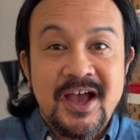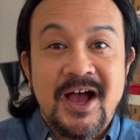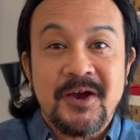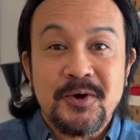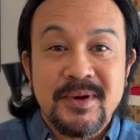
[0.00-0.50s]

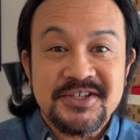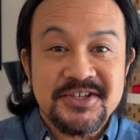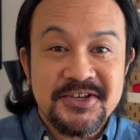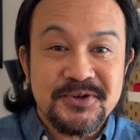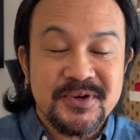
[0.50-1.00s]
I hope I
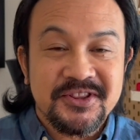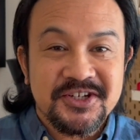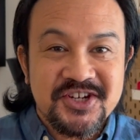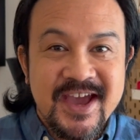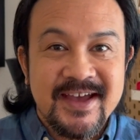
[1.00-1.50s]
see you in the
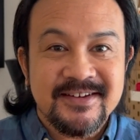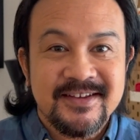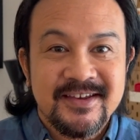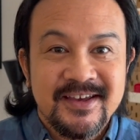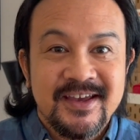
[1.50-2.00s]
chat.
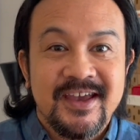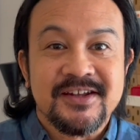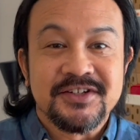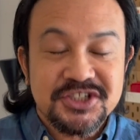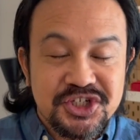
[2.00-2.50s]

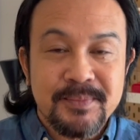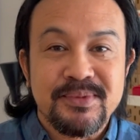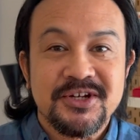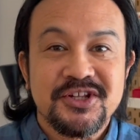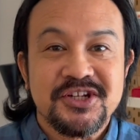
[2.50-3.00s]
And let's jump
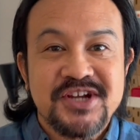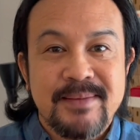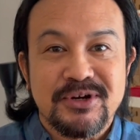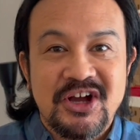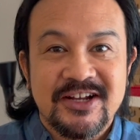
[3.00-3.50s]
into the
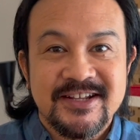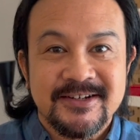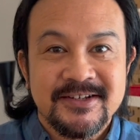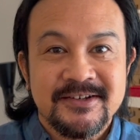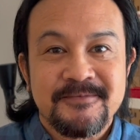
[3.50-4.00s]
chapter
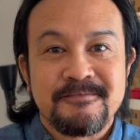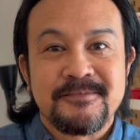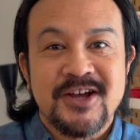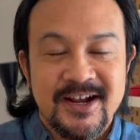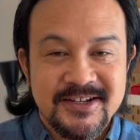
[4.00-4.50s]
content.
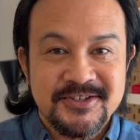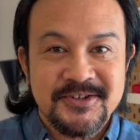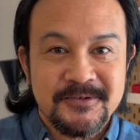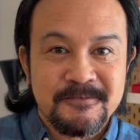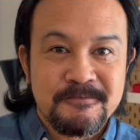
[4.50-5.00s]
Talk to you soon.